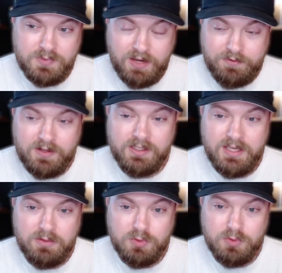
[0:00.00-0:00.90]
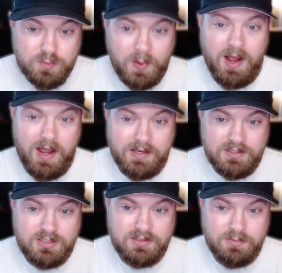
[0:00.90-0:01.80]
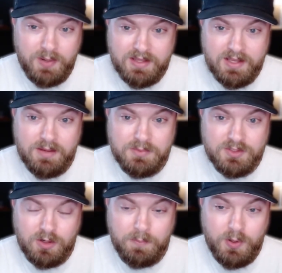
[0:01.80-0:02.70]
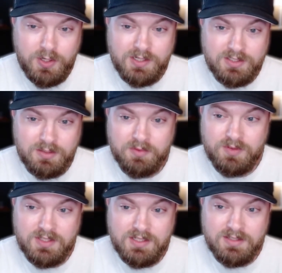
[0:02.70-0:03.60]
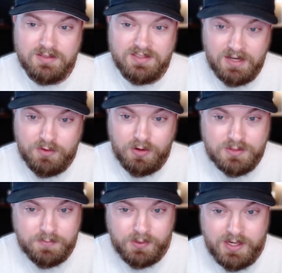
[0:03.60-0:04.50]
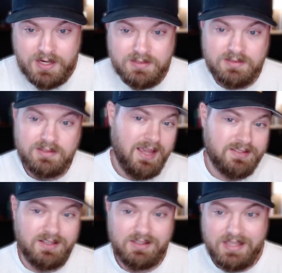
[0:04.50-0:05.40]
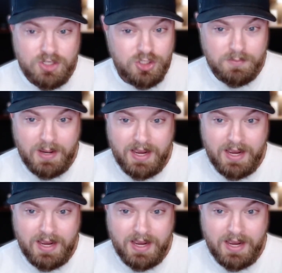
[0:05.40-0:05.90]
definitely a response by them to start putting some of these safeguards in place, escalation